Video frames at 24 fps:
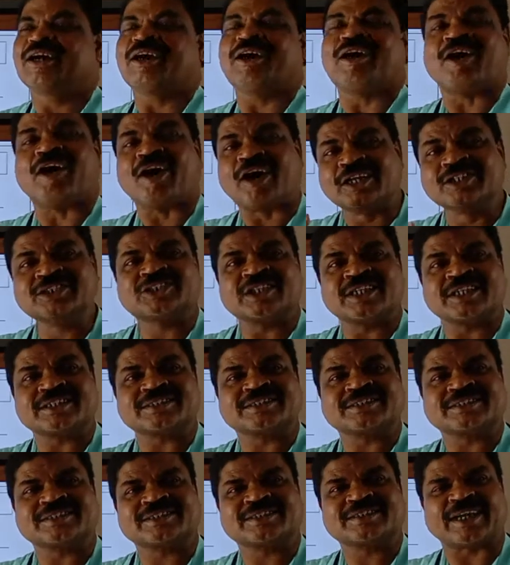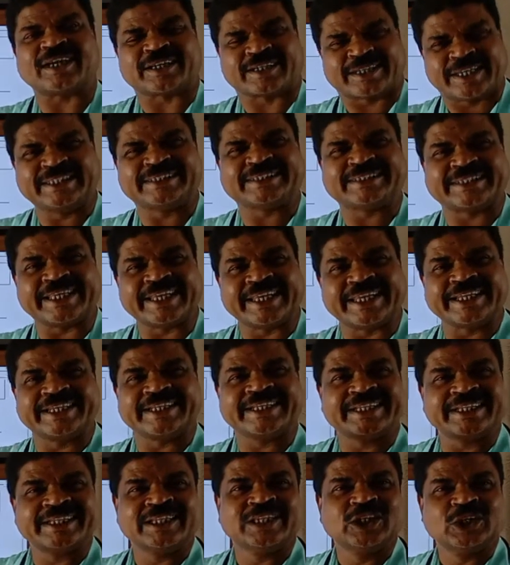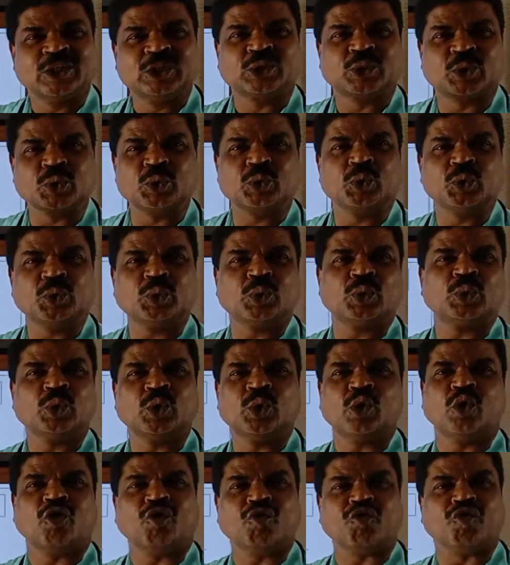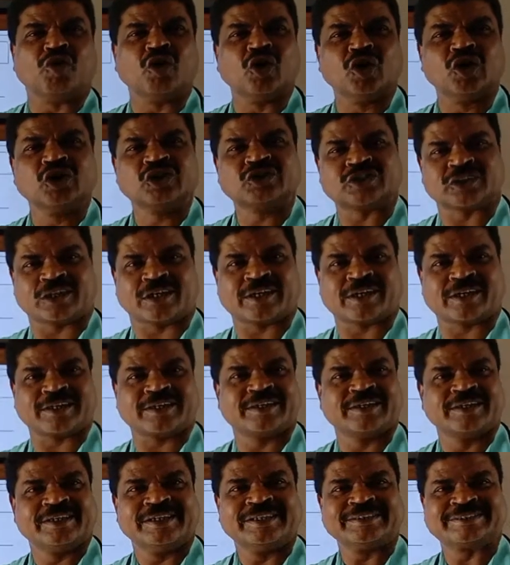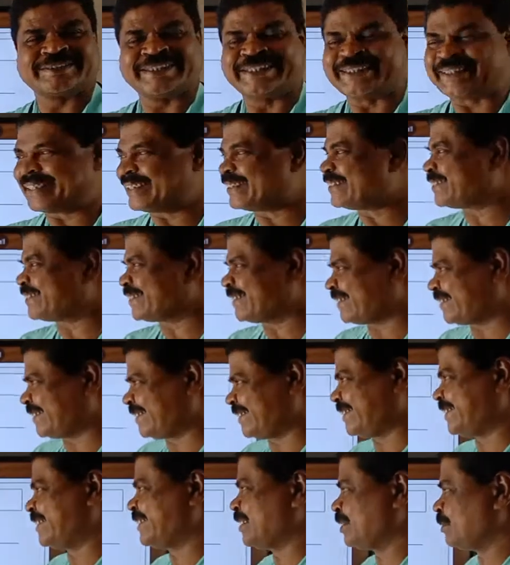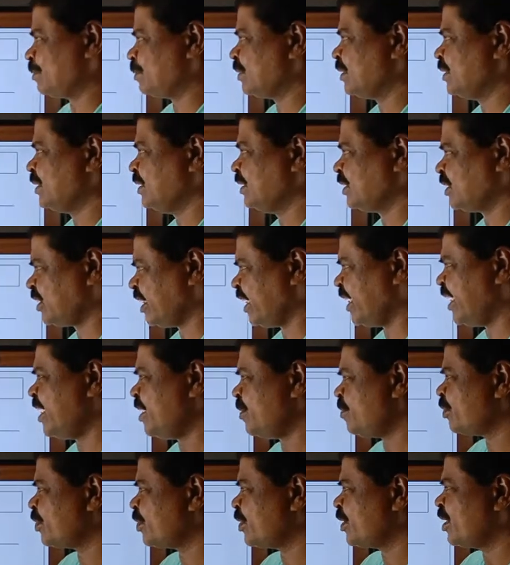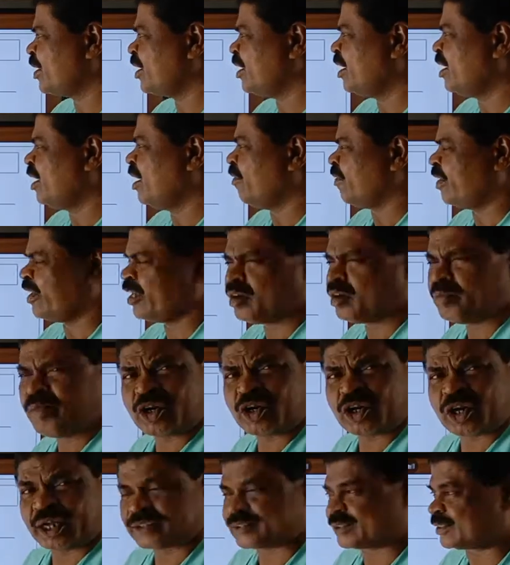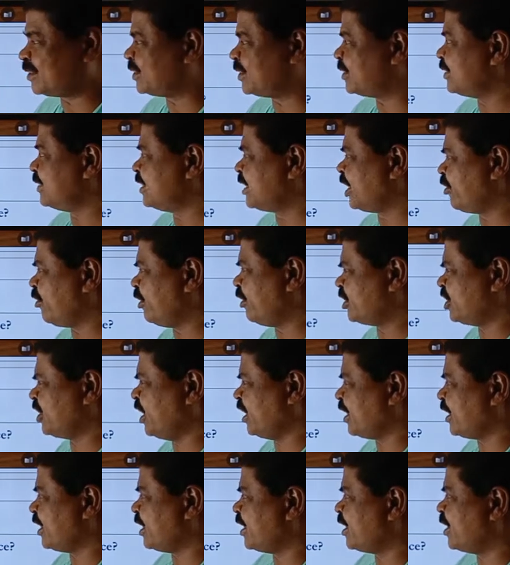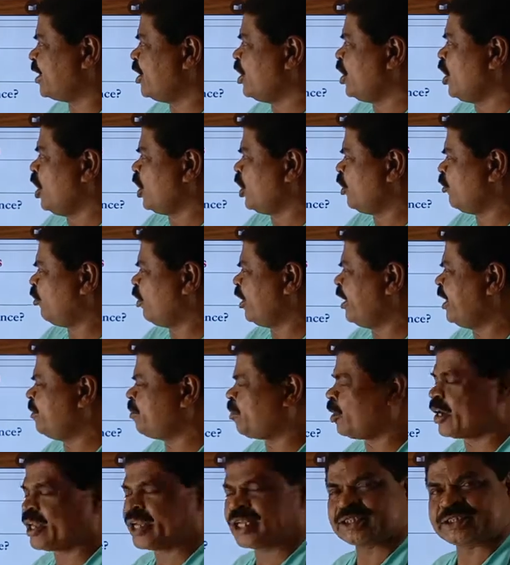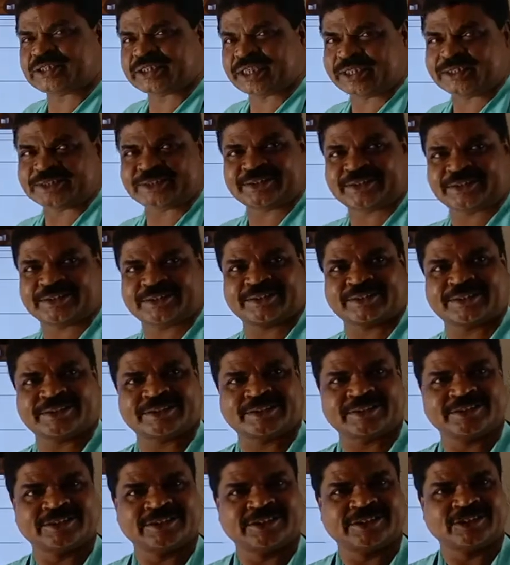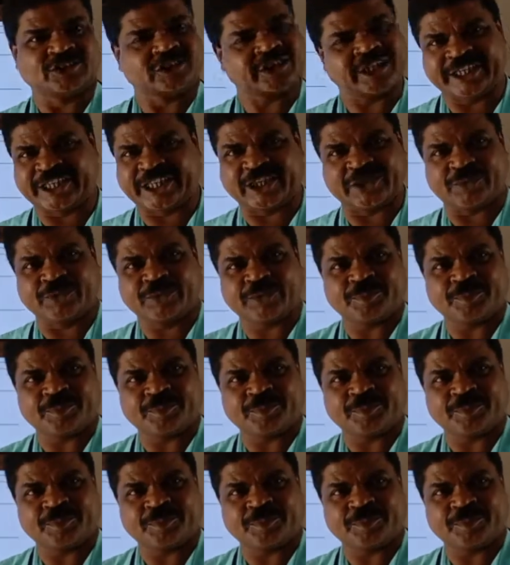answers at least in 2 words or sentences. See, when you come across the question, define political science, you can give